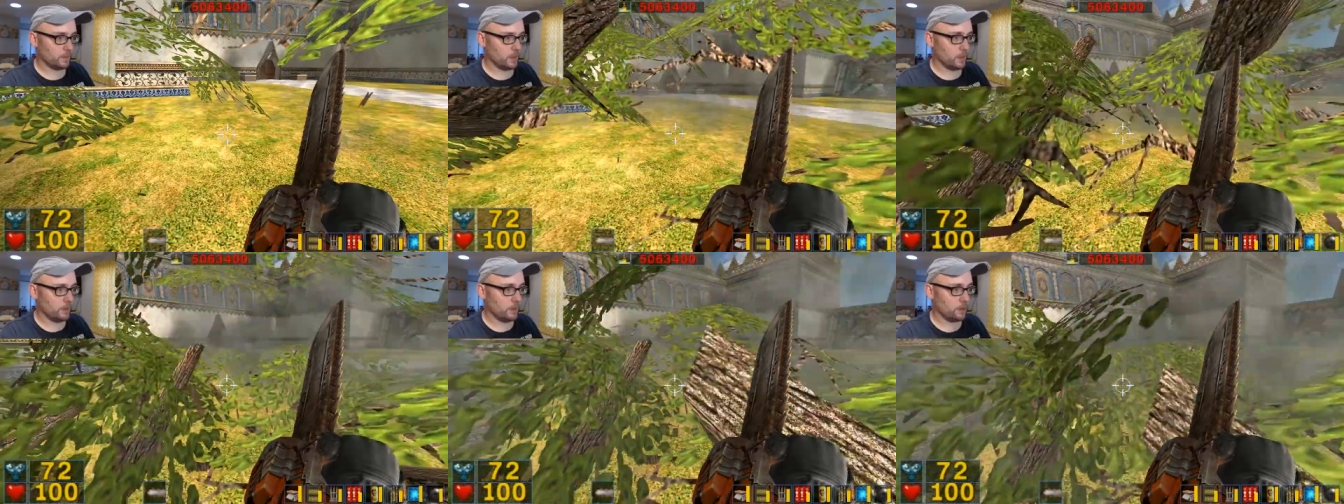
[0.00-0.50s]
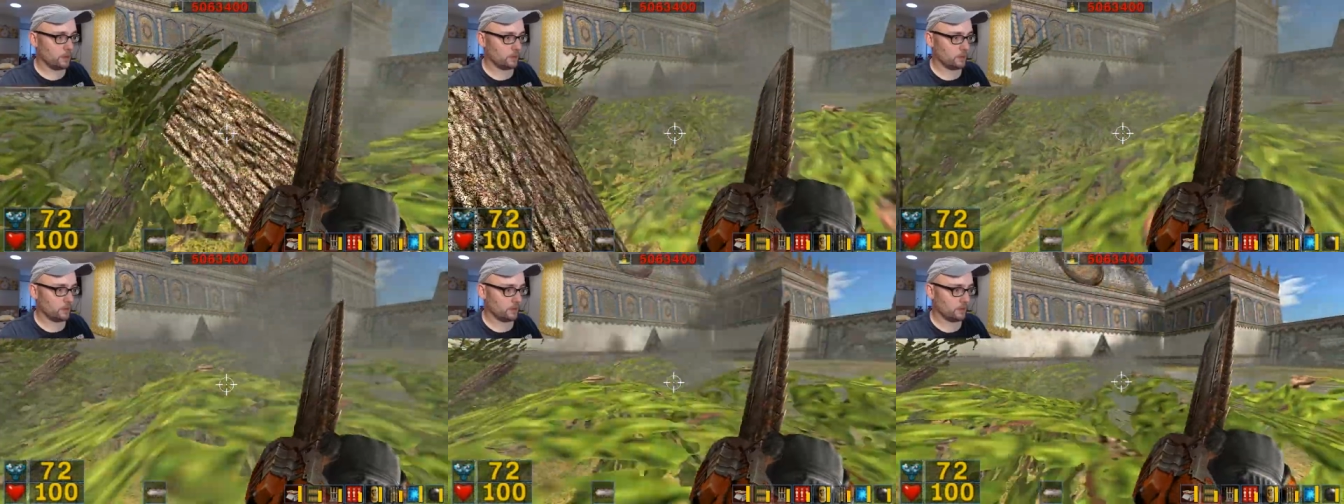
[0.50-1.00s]
Anything?
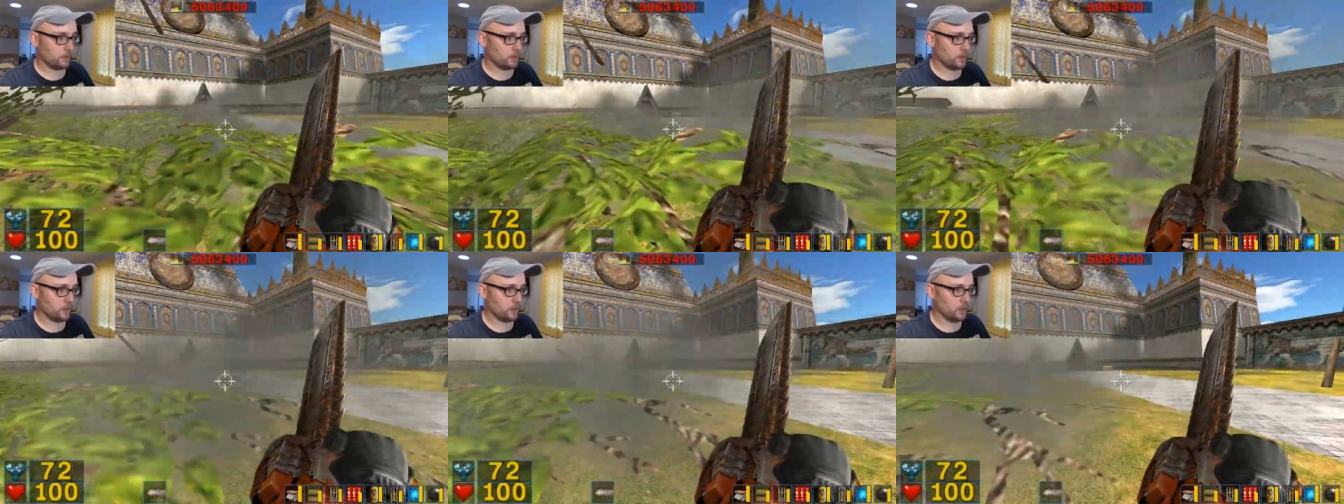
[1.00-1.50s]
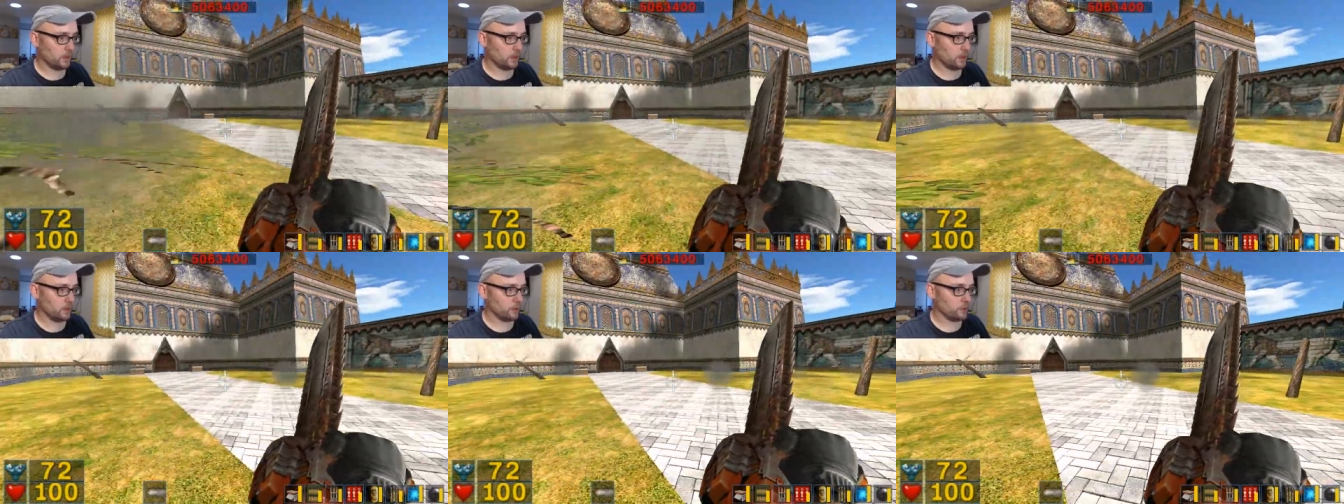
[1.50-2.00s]

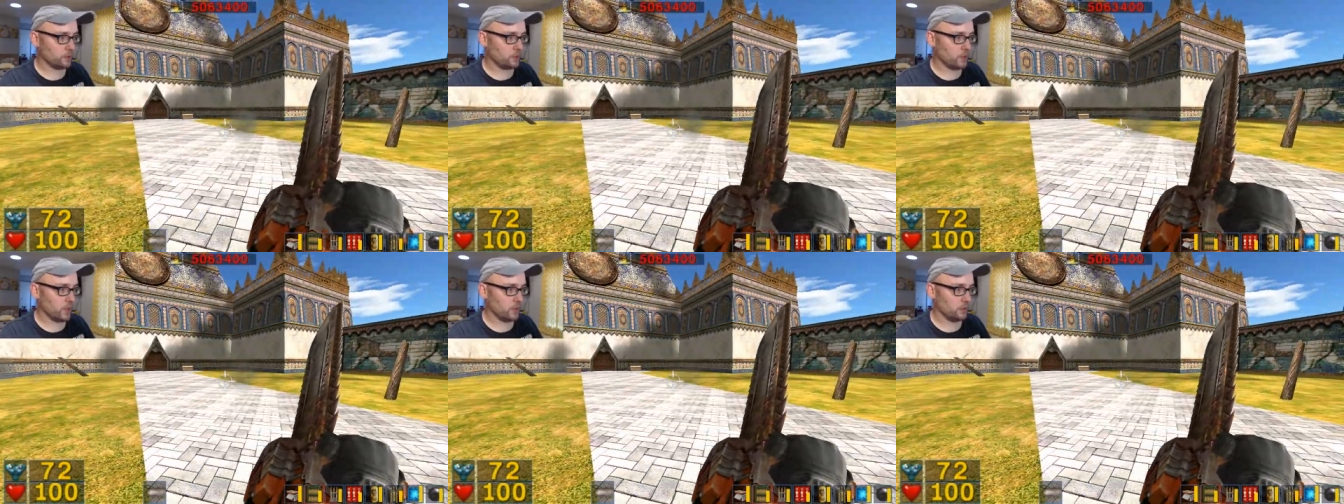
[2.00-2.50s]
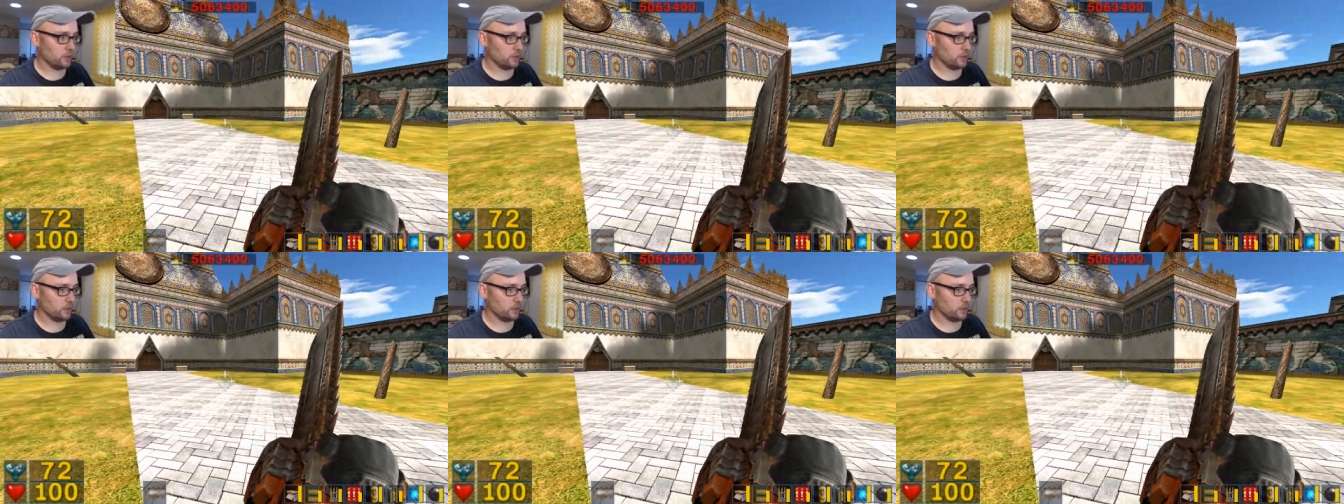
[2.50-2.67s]
All the trees are dead.